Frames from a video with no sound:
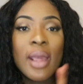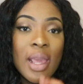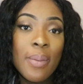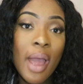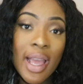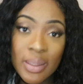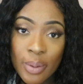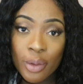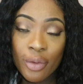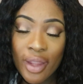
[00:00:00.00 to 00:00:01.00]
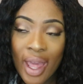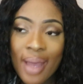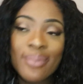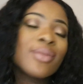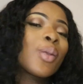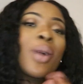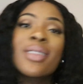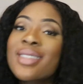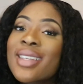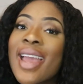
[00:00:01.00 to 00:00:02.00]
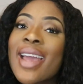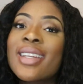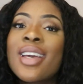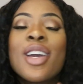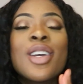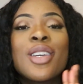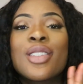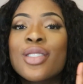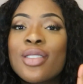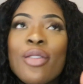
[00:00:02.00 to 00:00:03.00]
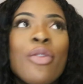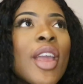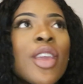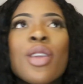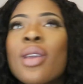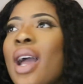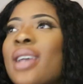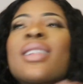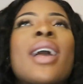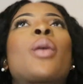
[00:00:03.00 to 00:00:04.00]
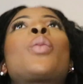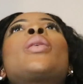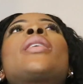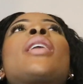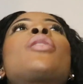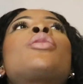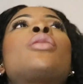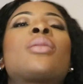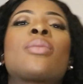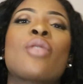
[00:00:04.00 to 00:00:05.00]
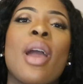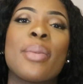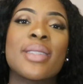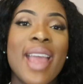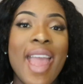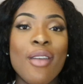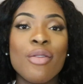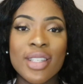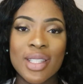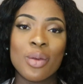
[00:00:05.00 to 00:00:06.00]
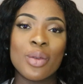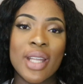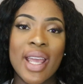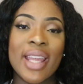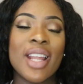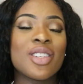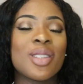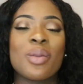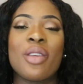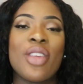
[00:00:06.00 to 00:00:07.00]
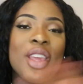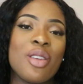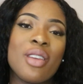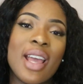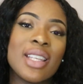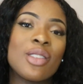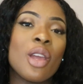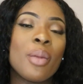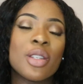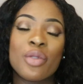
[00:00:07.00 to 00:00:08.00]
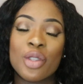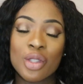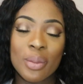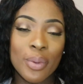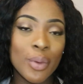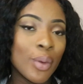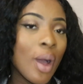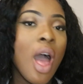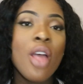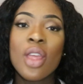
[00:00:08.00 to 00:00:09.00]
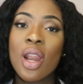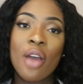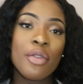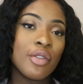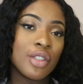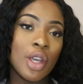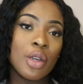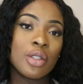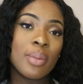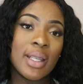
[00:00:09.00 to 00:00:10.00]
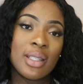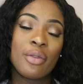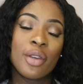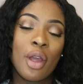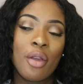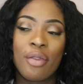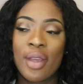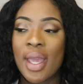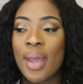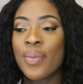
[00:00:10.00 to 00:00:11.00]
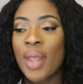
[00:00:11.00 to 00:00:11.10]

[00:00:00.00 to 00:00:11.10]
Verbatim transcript: Keep your eyes peeled for that. Once again, thank you guys. Like, we get new subscribers every single day. And I just want to thank you guys so much for the support, the love you've shown to myself and Kofi.